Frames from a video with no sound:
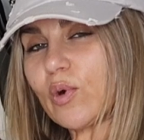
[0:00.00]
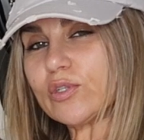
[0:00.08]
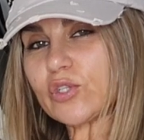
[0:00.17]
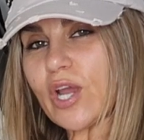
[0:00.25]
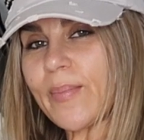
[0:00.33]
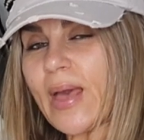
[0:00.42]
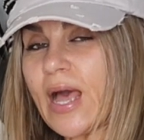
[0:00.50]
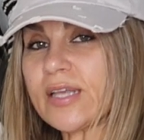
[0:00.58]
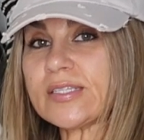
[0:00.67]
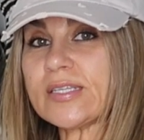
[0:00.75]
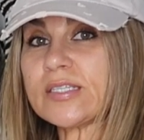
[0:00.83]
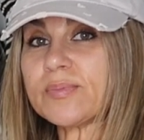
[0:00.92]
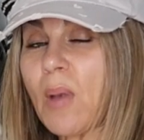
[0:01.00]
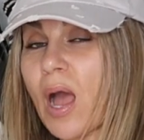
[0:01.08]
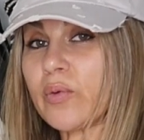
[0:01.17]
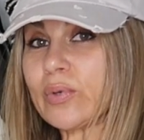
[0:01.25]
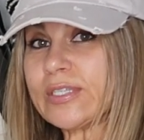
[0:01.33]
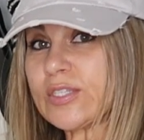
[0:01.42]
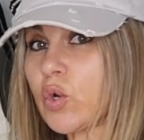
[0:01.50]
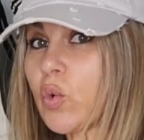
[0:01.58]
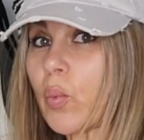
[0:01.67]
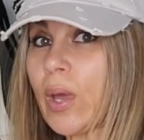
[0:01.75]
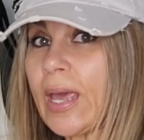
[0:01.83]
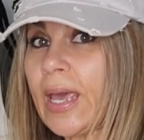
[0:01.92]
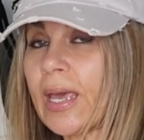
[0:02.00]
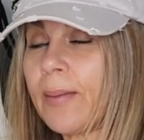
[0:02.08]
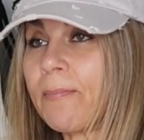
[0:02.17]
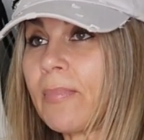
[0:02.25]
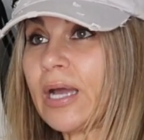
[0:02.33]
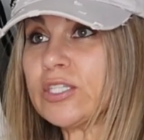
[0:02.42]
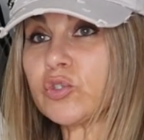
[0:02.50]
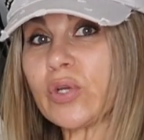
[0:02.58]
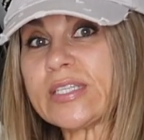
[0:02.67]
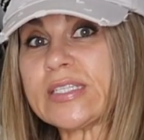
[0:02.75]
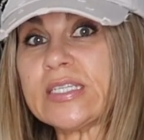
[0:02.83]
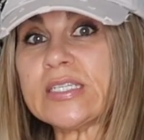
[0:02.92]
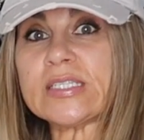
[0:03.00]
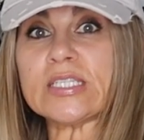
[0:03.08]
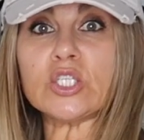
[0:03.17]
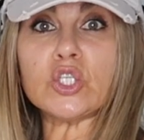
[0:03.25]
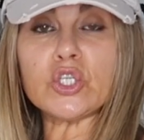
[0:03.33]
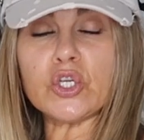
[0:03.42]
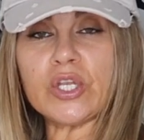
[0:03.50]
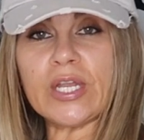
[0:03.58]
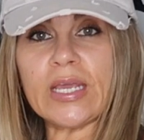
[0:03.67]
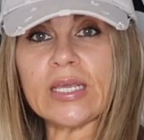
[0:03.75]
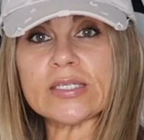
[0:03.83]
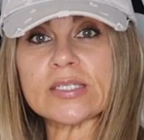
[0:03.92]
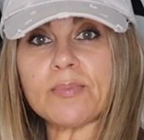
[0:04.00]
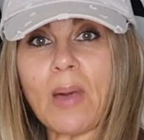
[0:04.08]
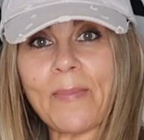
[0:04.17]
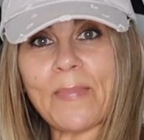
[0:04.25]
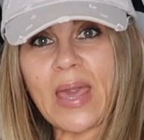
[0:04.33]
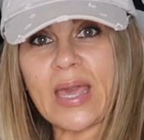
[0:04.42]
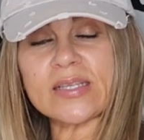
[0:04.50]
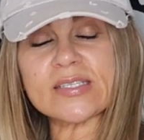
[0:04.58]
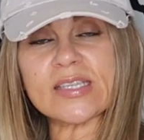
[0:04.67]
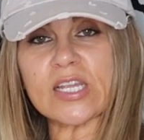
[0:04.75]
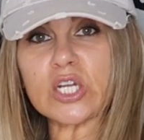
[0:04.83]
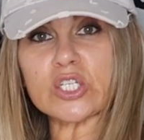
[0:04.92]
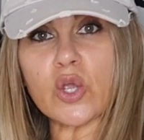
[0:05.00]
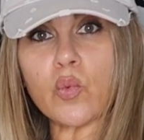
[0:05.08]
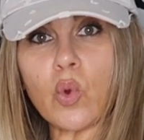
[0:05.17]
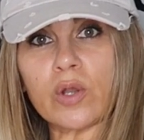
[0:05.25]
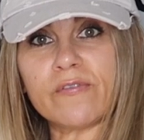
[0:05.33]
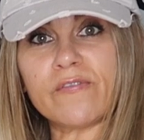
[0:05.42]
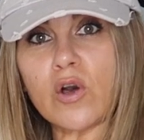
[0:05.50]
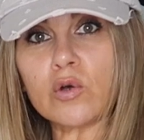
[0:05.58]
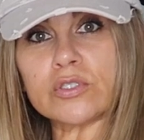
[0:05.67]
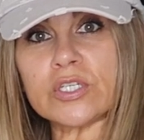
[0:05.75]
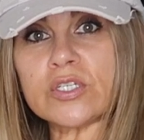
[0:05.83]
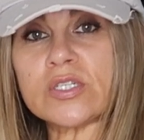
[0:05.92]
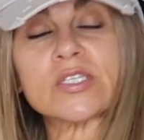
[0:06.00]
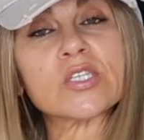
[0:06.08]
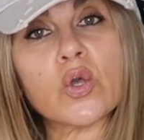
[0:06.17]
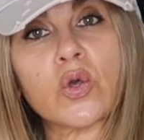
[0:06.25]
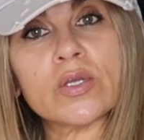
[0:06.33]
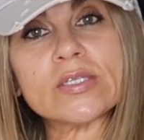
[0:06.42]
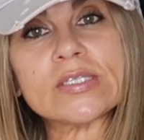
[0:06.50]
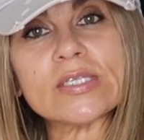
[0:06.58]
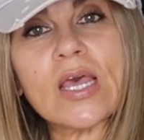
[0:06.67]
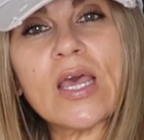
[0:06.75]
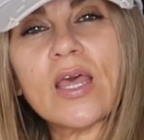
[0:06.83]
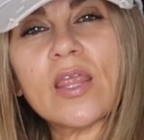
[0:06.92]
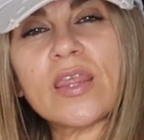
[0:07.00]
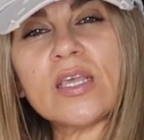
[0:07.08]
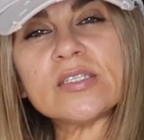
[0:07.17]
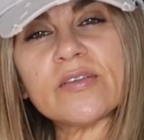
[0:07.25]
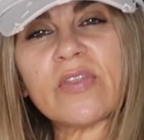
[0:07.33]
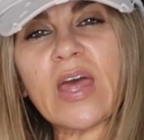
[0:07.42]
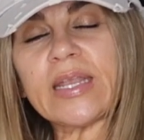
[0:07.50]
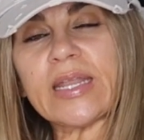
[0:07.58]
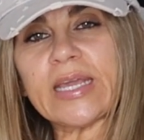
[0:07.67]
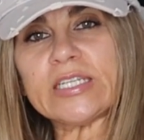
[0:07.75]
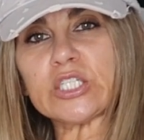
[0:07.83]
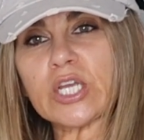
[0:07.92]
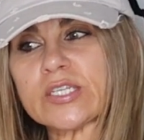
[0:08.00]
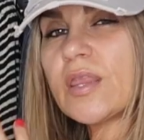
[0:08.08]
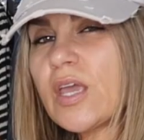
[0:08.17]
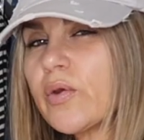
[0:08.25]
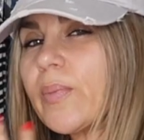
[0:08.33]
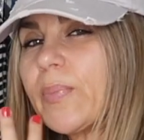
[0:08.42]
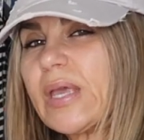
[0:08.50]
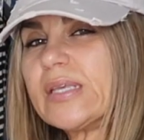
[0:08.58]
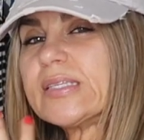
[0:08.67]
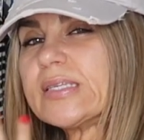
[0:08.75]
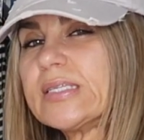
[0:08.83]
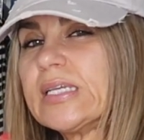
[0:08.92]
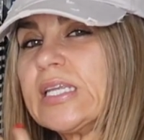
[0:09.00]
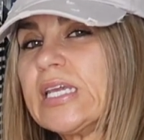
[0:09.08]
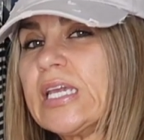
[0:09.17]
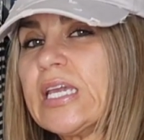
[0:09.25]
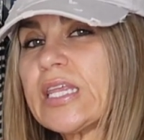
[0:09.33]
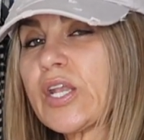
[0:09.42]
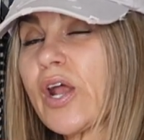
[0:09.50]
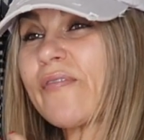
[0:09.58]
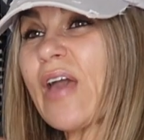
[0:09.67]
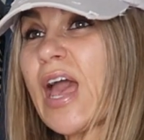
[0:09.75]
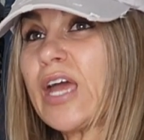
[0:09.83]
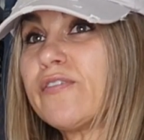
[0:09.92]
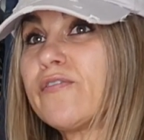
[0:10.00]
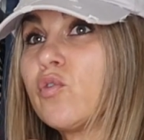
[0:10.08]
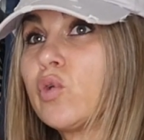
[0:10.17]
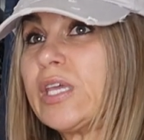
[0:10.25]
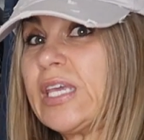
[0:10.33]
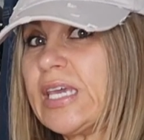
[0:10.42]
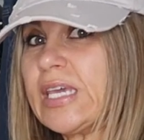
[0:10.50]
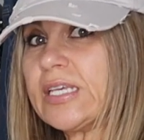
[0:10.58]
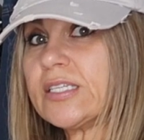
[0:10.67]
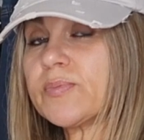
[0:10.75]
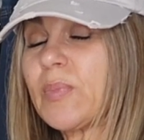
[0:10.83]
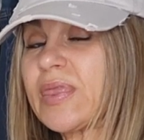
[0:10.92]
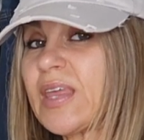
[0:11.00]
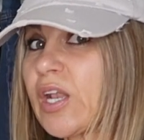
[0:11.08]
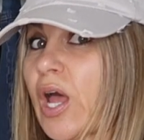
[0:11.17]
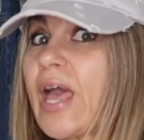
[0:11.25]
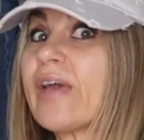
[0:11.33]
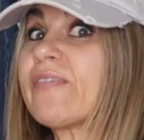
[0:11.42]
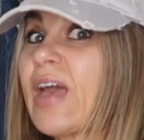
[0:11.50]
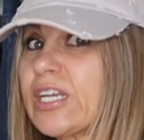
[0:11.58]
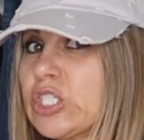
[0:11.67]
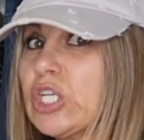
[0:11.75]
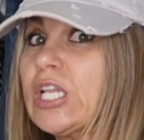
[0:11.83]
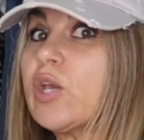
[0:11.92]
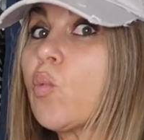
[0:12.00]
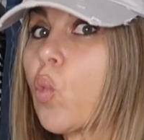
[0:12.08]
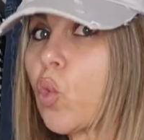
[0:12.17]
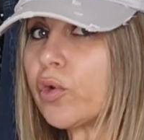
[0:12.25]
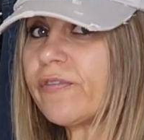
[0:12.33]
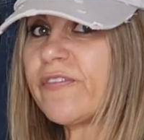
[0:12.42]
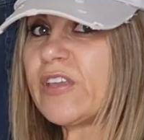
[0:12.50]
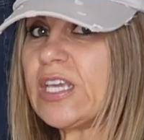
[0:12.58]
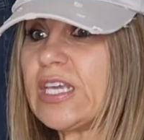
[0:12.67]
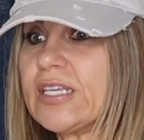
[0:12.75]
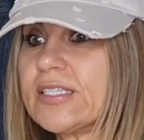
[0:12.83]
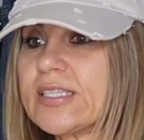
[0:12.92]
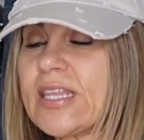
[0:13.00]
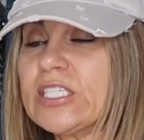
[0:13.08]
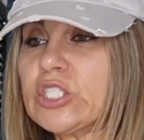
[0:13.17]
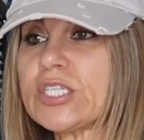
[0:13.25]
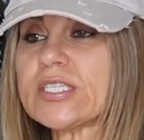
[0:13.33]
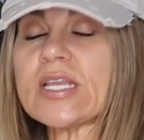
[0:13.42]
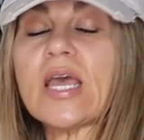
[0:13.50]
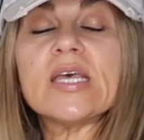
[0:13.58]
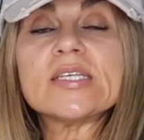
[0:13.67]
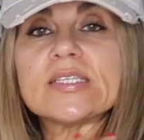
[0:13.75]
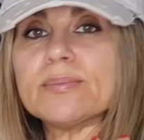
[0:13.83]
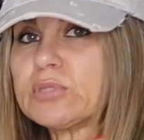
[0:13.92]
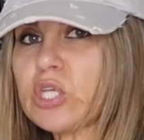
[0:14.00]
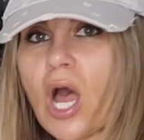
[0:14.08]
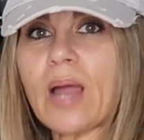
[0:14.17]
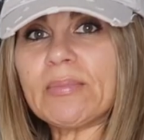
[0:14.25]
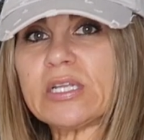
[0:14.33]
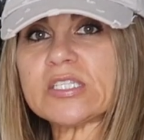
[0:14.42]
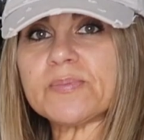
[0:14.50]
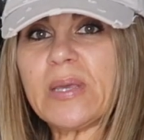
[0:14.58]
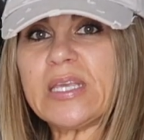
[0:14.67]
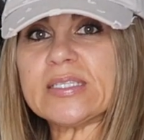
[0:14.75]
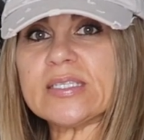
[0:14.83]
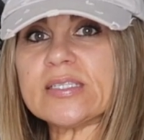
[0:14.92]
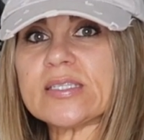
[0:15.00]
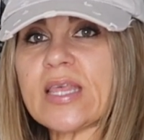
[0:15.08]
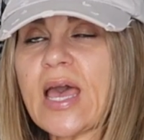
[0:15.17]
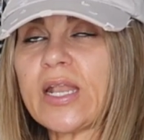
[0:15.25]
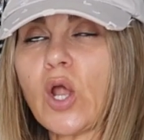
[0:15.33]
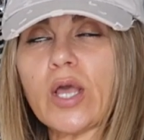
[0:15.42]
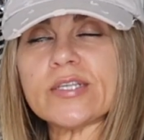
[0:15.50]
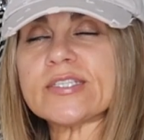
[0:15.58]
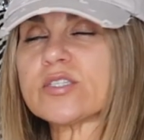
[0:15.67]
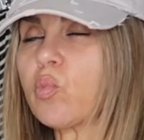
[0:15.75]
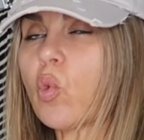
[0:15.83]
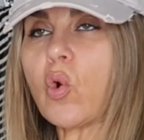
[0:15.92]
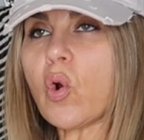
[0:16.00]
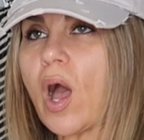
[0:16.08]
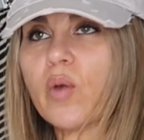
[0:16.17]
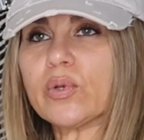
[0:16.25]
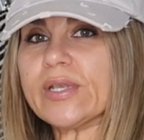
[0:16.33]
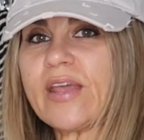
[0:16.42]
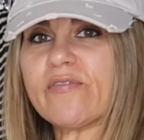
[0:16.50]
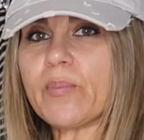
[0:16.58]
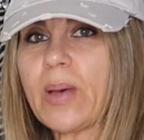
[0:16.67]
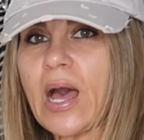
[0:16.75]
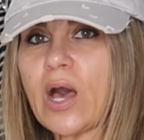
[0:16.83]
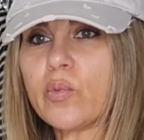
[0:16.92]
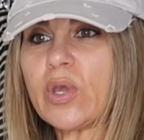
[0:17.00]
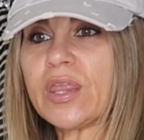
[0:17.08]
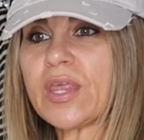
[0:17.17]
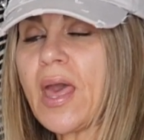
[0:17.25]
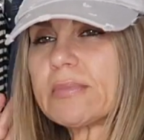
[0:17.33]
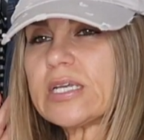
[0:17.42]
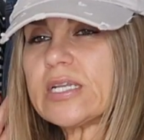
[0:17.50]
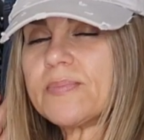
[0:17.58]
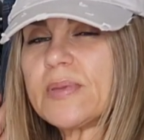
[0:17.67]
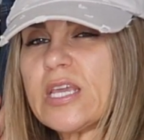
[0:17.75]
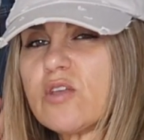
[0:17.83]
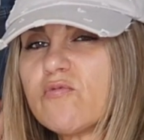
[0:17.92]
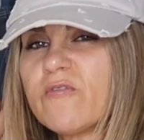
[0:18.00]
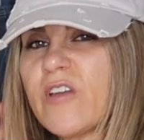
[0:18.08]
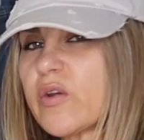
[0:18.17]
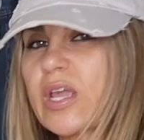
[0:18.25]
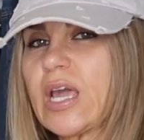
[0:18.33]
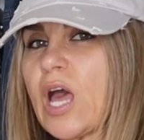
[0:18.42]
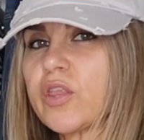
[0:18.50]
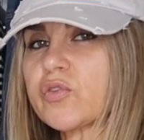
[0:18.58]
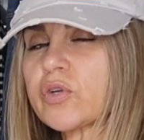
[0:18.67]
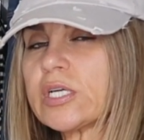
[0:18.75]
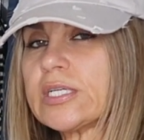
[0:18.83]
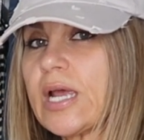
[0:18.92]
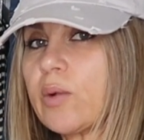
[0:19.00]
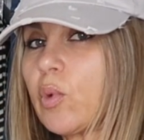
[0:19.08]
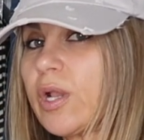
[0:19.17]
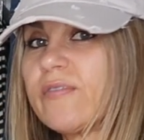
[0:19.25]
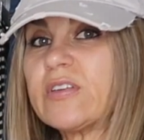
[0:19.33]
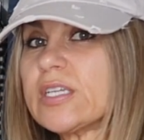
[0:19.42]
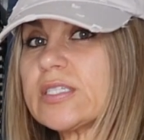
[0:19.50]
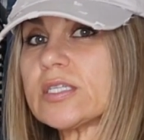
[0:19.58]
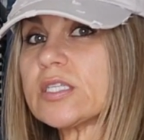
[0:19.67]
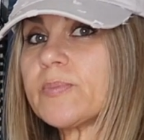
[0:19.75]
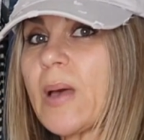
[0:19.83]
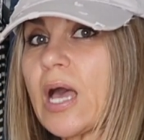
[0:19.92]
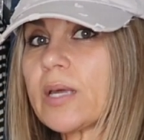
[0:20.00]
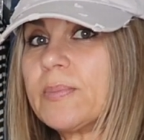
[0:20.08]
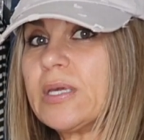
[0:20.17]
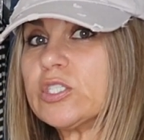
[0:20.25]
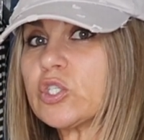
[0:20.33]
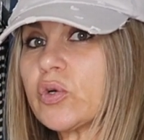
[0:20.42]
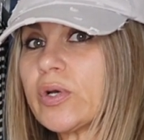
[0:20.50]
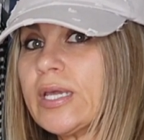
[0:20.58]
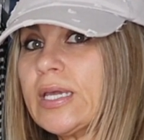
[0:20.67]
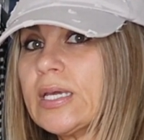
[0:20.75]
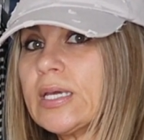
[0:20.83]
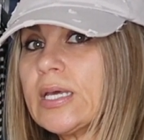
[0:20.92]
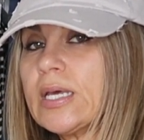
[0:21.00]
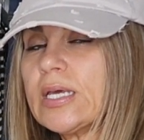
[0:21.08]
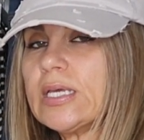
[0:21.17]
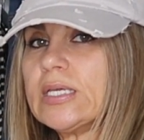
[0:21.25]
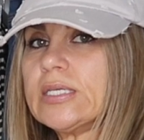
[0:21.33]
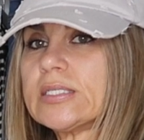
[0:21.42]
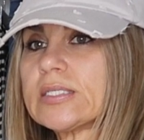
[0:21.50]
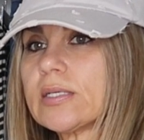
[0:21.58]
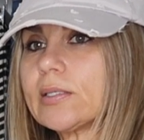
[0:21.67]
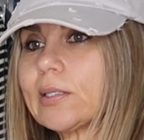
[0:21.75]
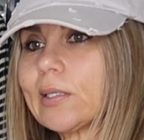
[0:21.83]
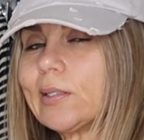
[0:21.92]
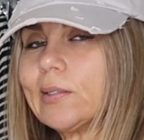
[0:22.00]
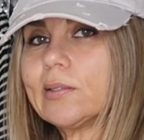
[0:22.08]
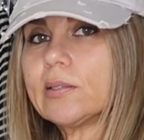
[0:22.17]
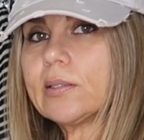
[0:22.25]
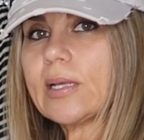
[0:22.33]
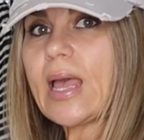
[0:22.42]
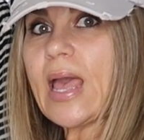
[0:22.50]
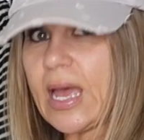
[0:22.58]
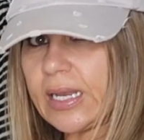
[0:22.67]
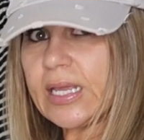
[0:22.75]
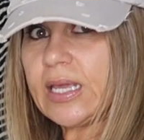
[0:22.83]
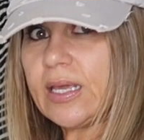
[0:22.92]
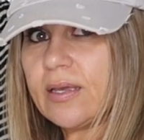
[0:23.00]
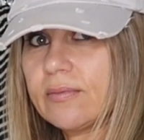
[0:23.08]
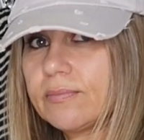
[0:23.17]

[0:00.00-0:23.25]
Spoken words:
wardrobe houses my resort wear, my dresses and tunics, my pants that I don't want folded, skirts, things of that nature. There are pieces in here that I've had for years, but that I have actually worn for years. They're just some timeless pieces that I swore I would never part with. I'm gonna be very cutthroat, and whatever doesn't spark me joy is out of here.